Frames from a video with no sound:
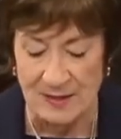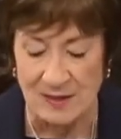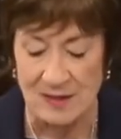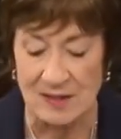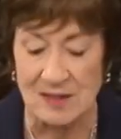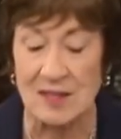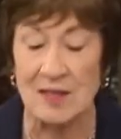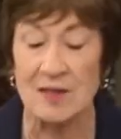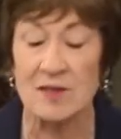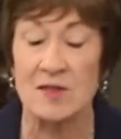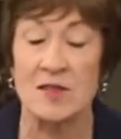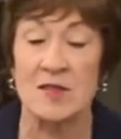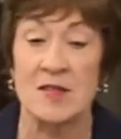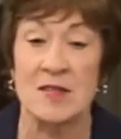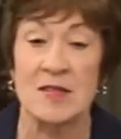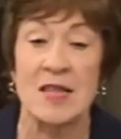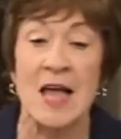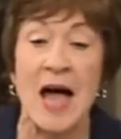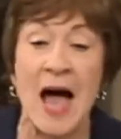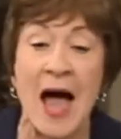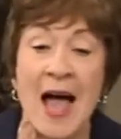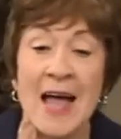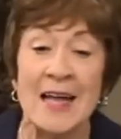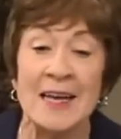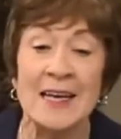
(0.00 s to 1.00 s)

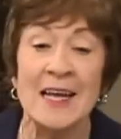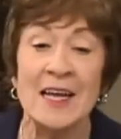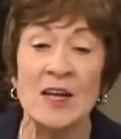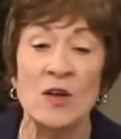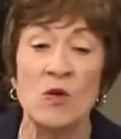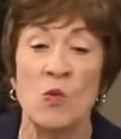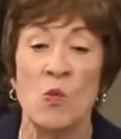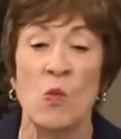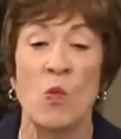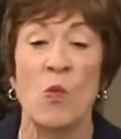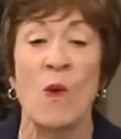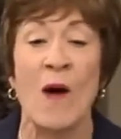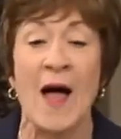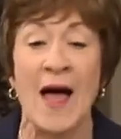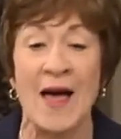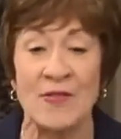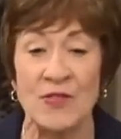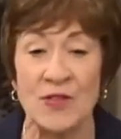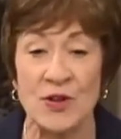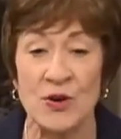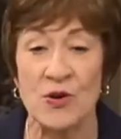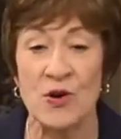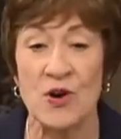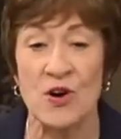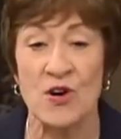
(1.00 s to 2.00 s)
Deciding
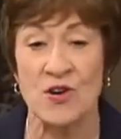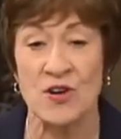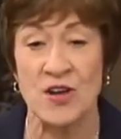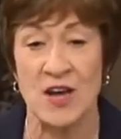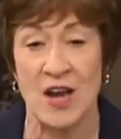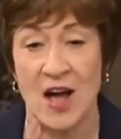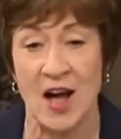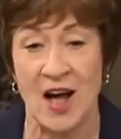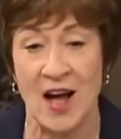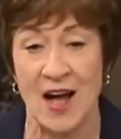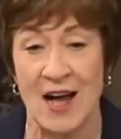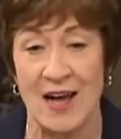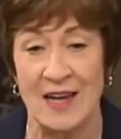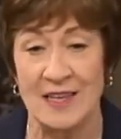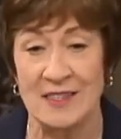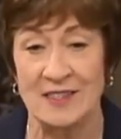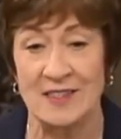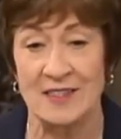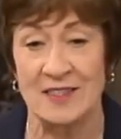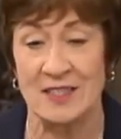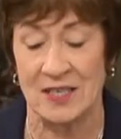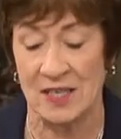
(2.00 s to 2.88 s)
whether or not